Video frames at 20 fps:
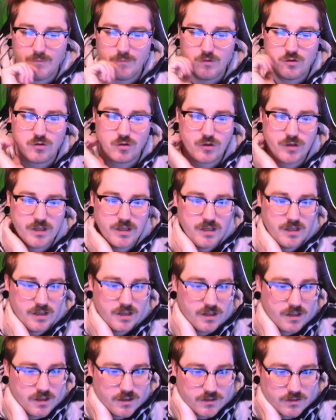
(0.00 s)
Grookey
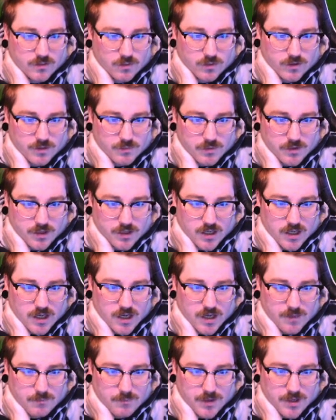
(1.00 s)
is going to be
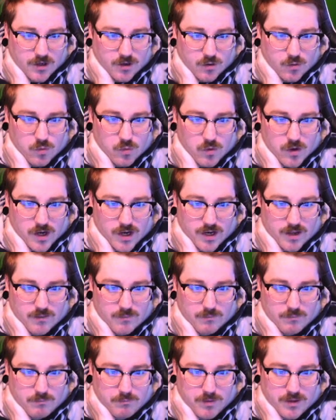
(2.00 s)
up here quite a
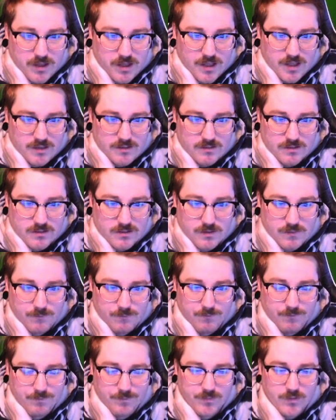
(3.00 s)
bit.
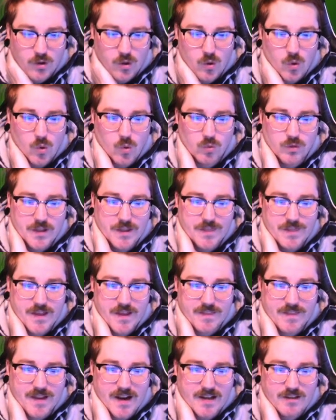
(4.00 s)
The only
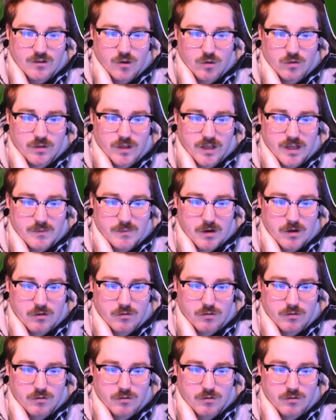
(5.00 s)
thing that I don't like about